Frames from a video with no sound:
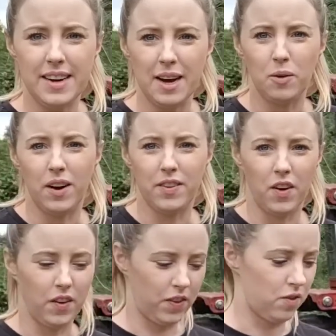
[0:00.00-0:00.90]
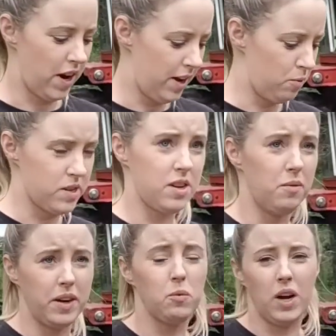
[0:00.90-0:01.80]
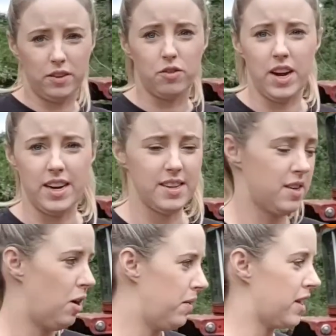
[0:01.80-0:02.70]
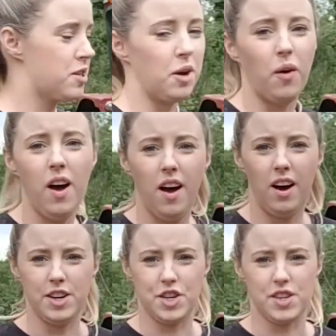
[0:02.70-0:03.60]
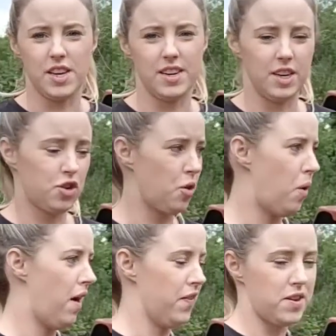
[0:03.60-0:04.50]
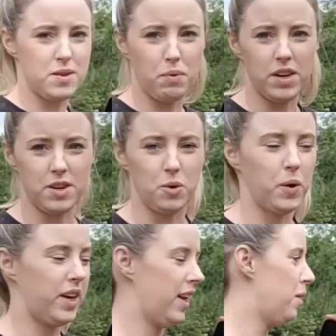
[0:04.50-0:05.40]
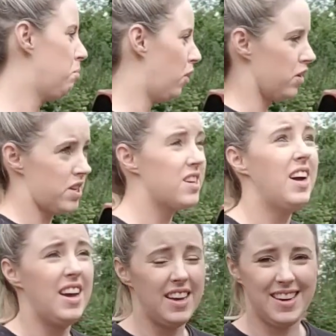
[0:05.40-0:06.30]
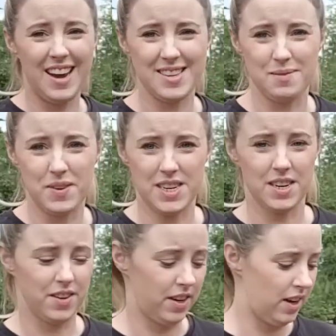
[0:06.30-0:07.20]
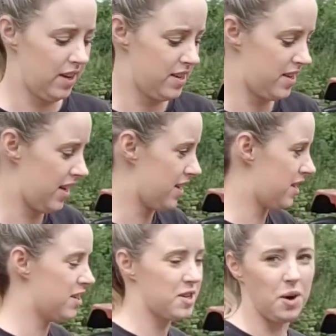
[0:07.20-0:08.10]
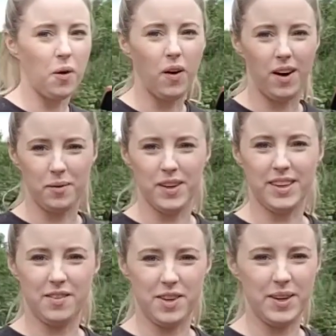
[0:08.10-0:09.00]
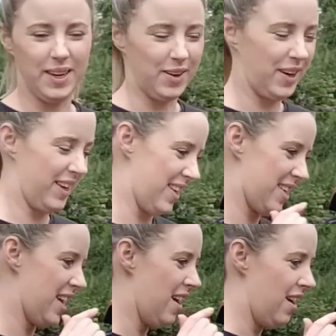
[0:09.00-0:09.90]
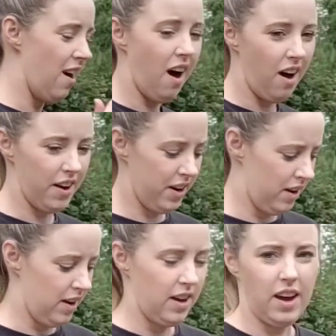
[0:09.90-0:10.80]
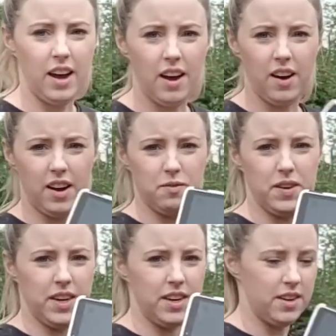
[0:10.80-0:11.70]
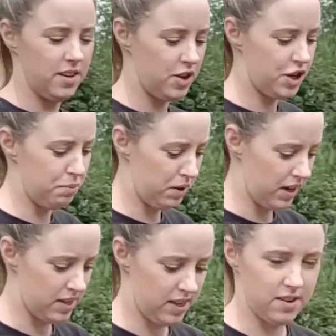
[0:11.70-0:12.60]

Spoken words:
Now, I thought the rain was coming. Well, the rain is coming, so I just said I'd throw on the spreader quickly, but it hasn't materialised yet. So I will give you a look at it on. I have my GPS